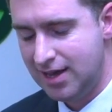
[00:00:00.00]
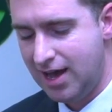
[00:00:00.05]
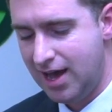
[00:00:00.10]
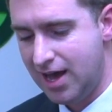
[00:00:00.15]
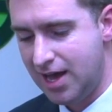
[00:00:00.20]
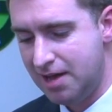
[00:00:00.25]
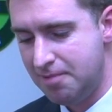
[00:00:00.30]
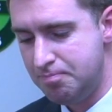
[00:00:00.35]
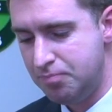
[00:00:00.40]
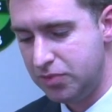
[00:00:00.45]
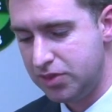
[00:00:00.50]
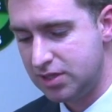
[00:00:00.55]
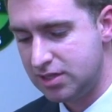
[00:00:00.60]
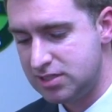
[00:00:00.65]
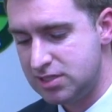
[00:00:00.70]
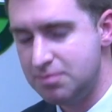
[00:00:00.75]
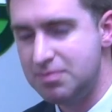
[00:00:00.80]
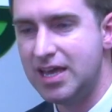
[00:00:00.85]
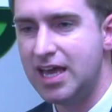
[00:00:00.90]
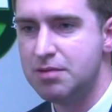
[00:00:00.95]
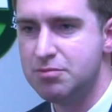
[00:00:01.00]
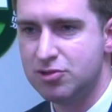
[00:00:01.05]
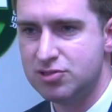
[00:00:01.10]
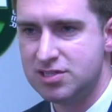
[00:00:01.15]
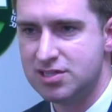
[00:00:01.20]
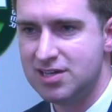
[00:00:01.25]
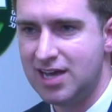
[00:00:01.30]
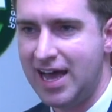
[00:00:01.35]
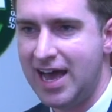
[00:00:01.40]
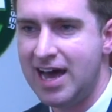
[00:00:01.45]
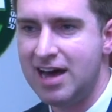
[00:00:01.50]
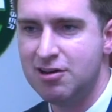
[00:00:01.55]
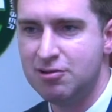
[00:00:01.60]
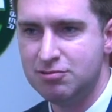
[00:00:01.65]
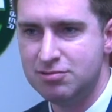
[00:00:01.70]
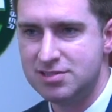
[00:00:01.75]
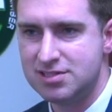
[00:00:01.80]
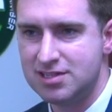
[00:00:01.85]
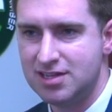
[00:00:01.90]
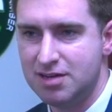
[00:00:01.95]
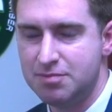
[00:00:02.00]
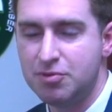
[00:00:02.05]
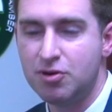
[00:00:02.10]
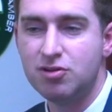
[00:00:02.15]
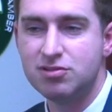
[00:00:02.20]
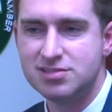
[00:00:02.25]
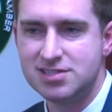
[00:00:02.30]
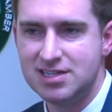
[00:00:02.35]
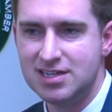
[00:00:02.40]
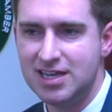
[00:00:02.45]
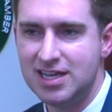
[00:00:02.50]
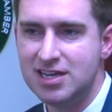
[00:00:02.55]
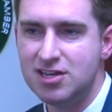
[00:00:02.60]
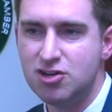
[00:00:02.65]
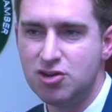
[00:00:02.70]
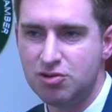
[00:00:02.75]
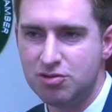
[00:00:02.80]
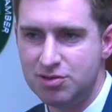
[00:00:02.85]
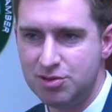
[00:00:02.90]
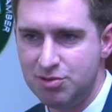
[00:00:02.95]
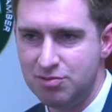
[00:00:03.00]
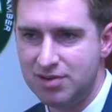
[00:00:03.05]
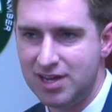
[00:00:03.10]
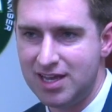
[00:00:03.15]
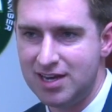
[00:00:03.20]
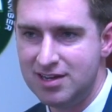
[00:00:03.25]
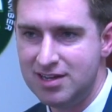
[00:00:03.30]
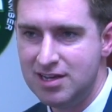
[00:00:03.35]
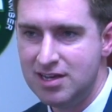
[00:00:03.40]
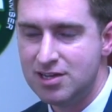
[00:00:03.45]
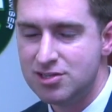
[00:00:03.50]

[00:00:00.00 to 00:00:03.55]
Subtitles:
to be able to house a person in your unit.